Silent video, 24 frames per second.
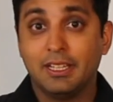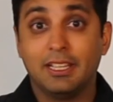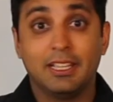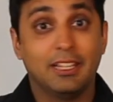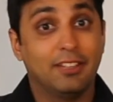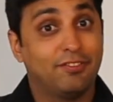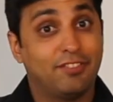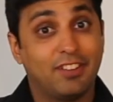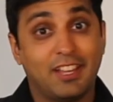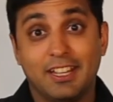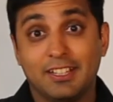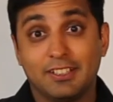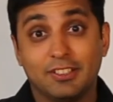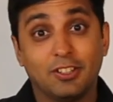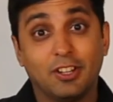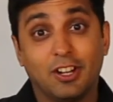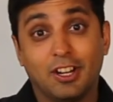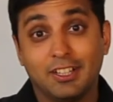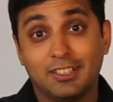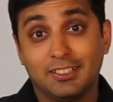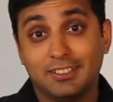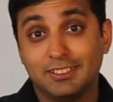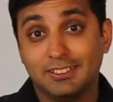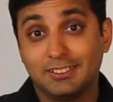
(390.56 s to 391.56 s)
If I had
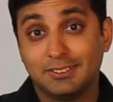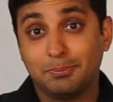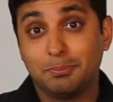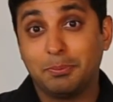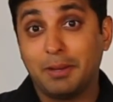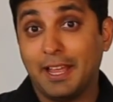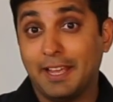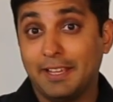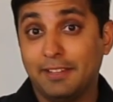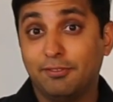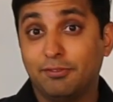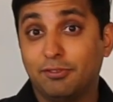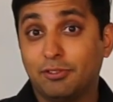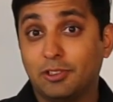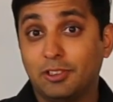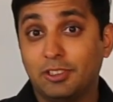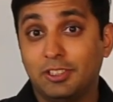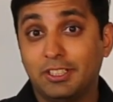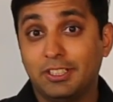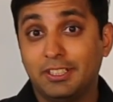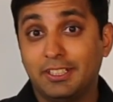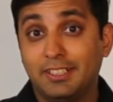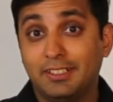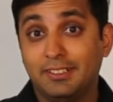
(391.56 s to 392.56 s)
got this
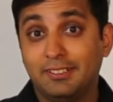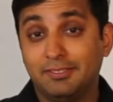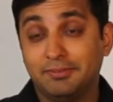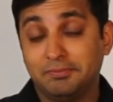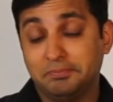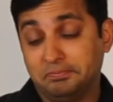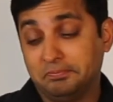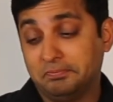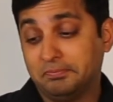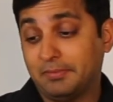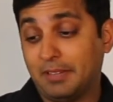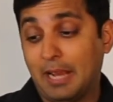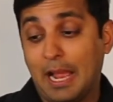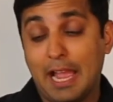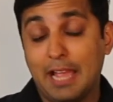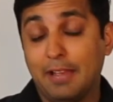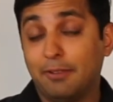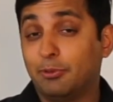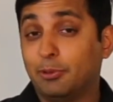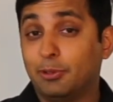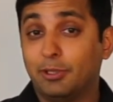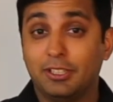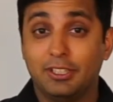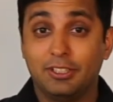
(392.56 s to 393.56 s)
blindfolded, I
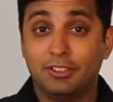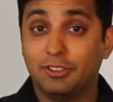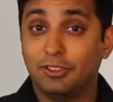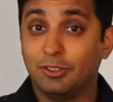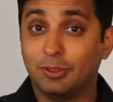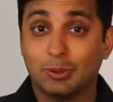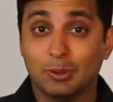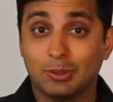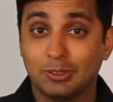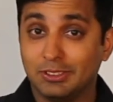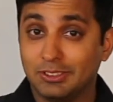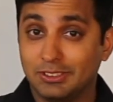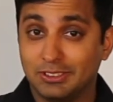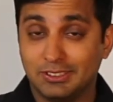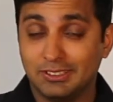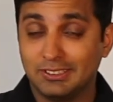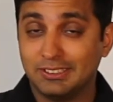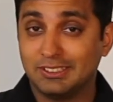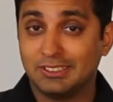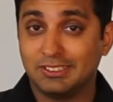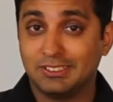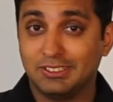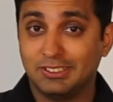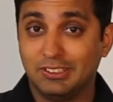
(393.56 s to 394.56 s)
wouldn't know this
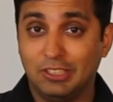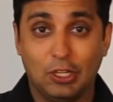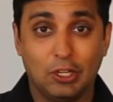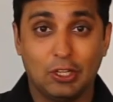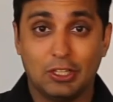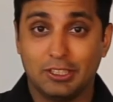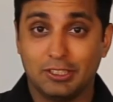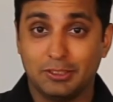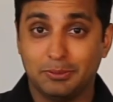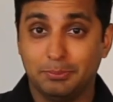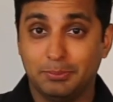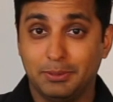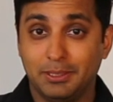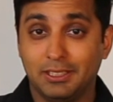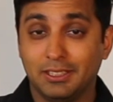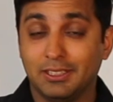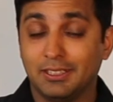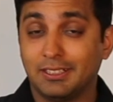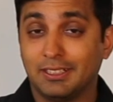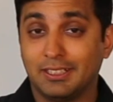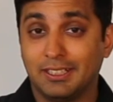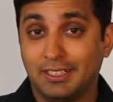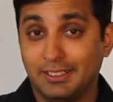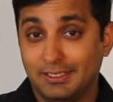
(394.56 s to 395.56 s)
is not a
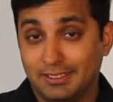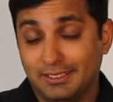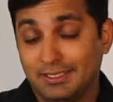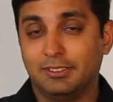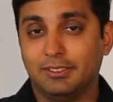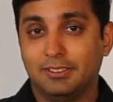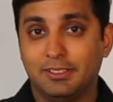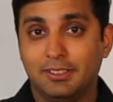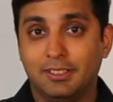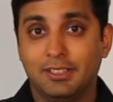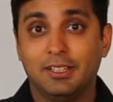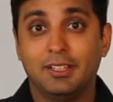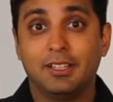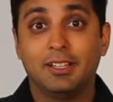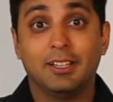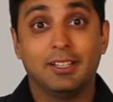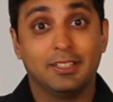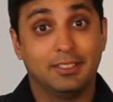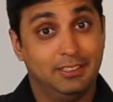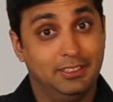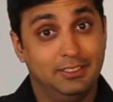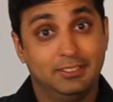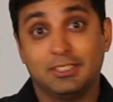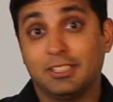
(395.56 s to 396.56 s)
beer.
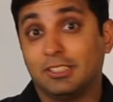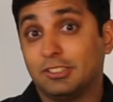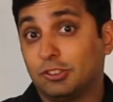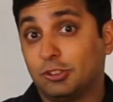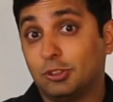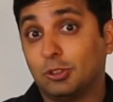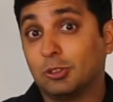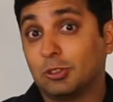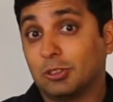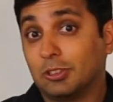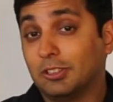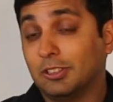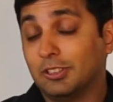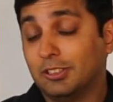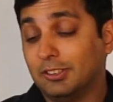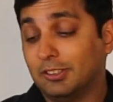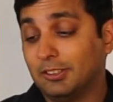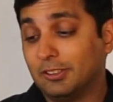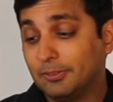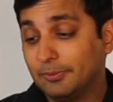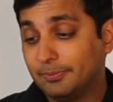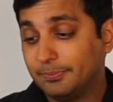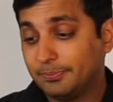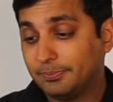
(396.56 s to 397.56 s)
These are so
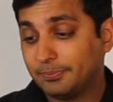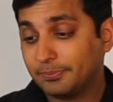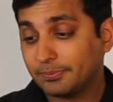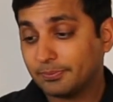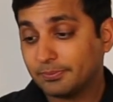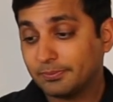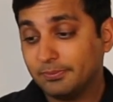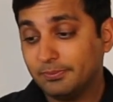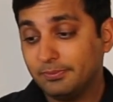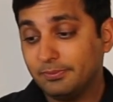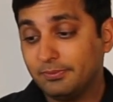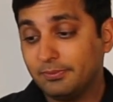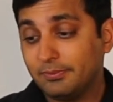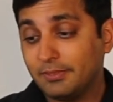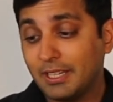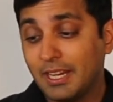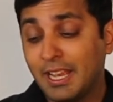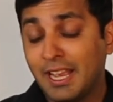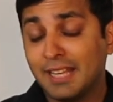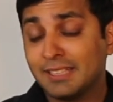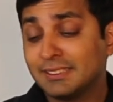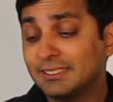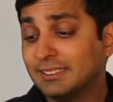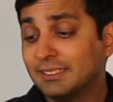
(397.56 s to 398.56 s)
good.
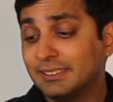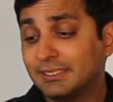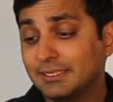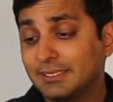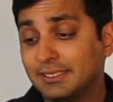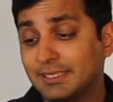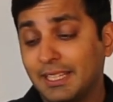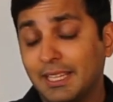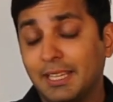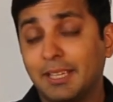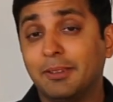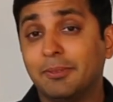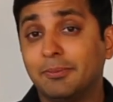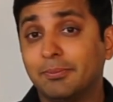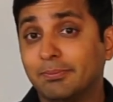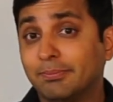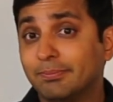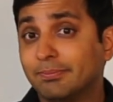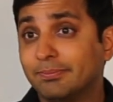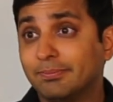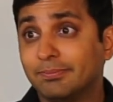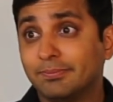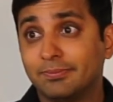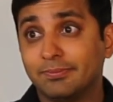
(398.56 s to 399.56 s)
Has the
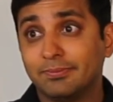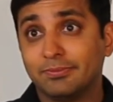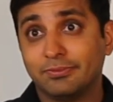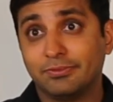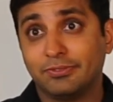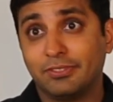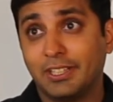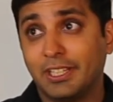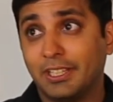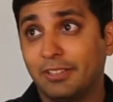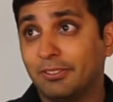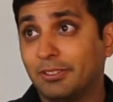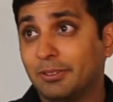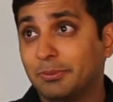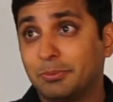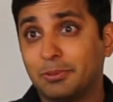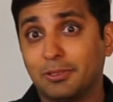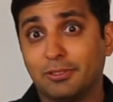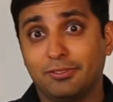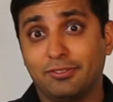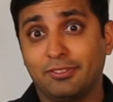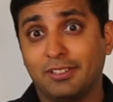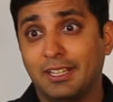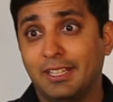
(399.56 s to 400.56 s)
same flavor
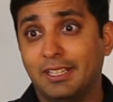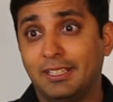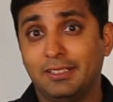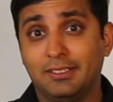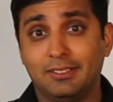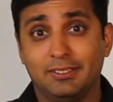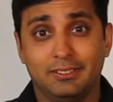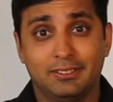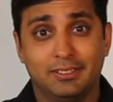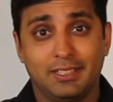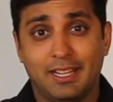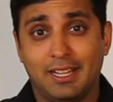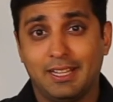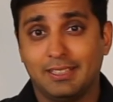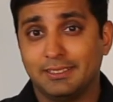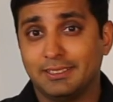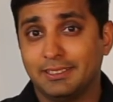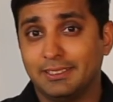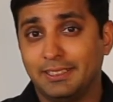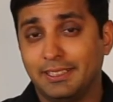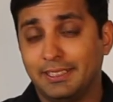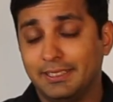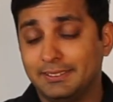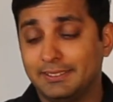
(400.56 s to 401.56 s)
profile as
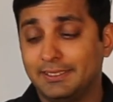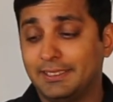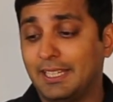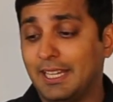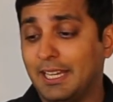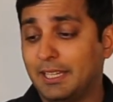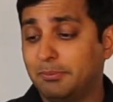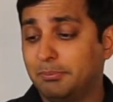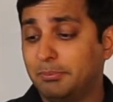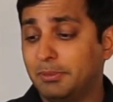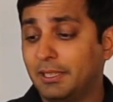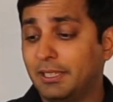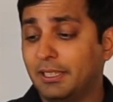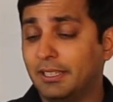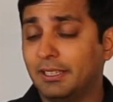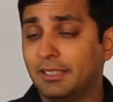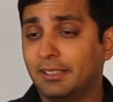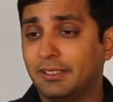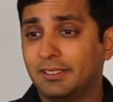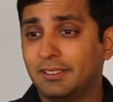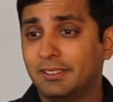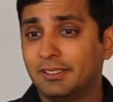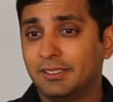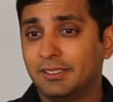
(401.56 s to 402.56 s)
a hazy IPA.